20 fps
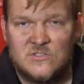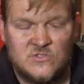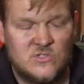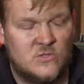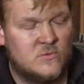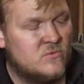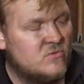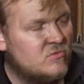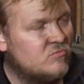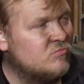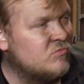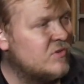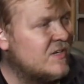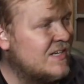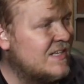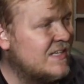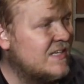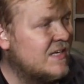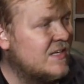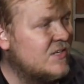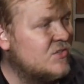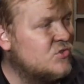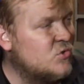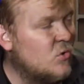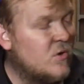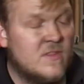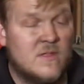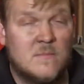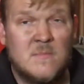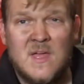Do really
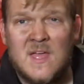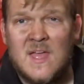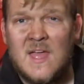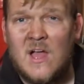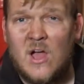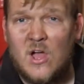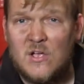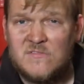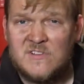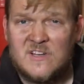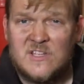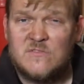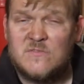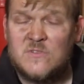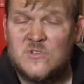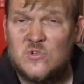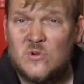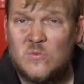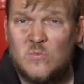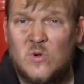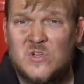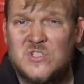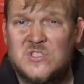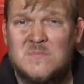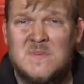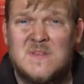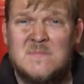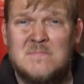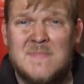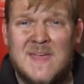enjoy them. Hopefully you've enjoyed
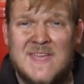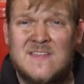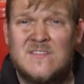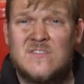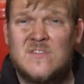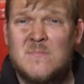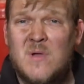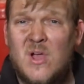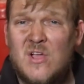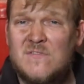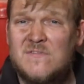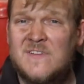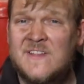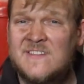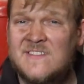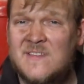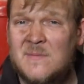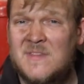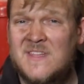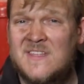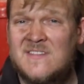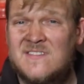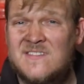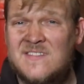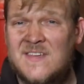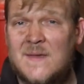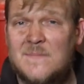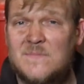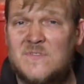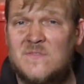watching me make them. Hopefully some of these
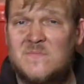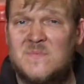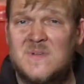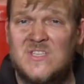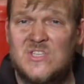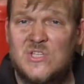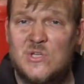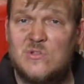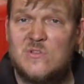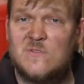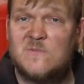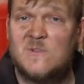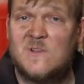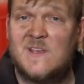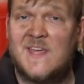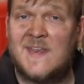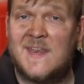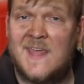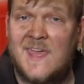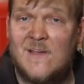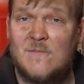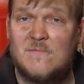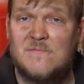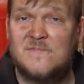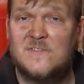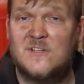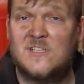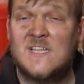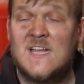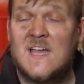tips have been useful and
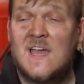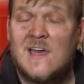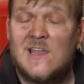helpful.